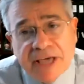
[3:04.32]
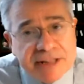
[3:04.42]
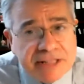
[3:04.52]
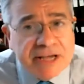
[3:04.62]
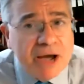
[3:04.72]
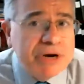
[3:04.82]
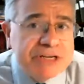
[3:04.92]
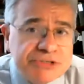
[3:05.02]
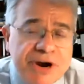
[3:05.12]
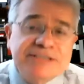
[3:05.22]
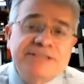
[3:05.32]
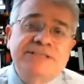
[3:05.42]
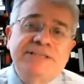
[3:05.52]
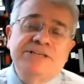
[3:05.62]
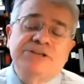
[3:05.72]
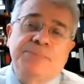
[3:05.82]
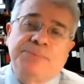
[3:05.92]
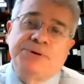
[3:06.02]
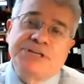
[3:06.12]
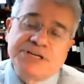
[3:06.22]
other thing I want to stress is these are
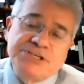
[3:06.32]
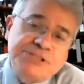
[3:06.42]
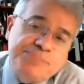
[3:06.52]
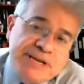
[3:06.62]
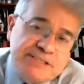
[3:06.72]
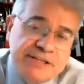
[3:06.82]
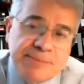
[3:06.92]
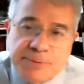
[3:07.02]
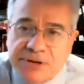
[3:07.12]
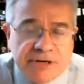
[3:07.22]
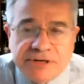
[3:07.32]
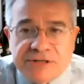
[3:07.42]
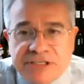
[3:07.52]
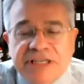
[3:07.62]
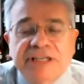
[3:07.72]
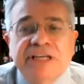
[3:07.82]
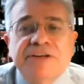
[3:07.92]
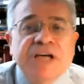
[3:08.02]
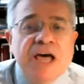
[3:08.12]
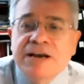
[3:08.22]
predictions based on the political tea
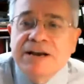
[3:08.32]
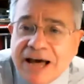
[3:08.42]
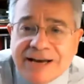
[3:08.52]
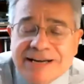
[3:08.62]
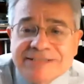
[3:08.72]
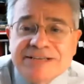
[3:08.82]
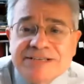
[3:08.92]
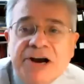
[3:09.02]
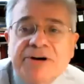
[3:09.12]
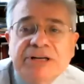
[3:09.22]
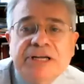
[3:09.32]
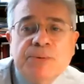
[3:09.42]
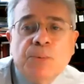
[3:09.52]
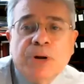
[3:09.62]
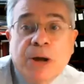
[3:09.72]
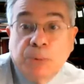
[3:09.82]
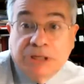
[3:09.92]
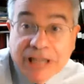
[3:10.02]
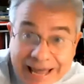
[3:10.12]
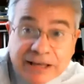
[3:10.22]
leaves, not necessarily what I would
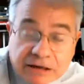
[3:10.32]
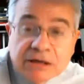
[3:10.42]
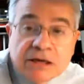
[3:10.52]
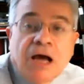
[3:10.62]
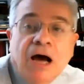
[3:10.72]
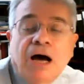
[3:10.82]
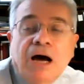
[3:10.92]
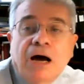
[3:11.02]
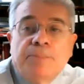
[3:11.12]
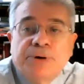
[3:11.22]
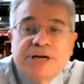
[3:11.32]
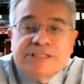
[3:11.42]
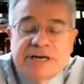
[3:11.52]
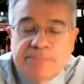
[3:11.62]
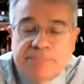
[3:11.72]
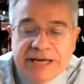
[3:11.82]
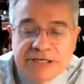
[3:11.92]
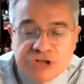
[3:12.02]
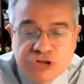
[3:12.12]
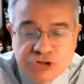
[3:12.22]
like uh, of President
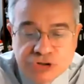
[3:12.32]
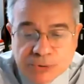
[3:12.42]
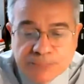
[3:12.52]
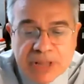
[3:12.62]
Biden to do.